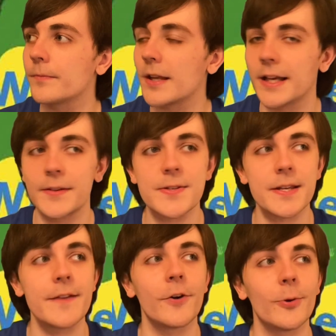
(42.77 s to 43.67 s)
And
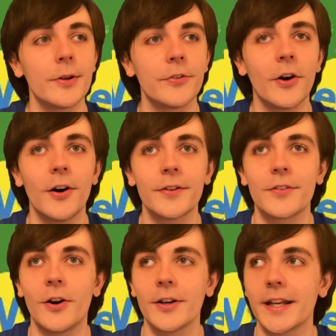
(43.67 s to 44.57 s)
Steve Irwin
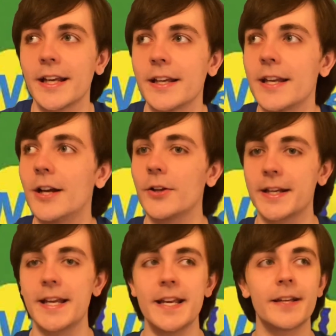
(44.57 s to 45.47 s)
talking, you know, like
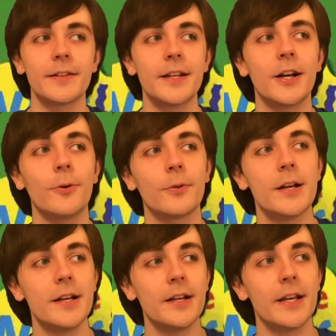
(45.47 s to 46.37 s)
he could, you know,
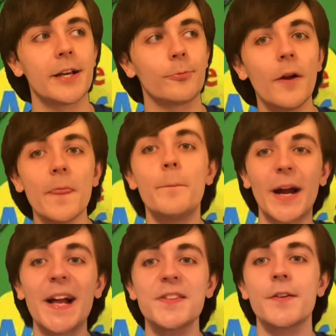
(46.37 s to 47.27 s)
he could run the
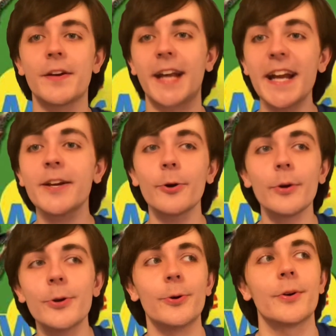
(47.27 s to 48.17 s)
pants of a
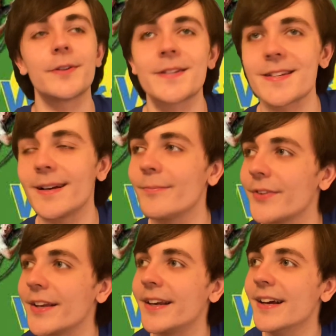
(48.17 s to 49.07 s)
kangaroo or just
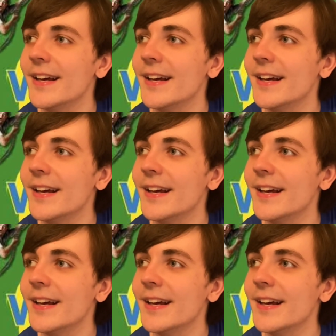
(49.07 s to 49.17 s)
something.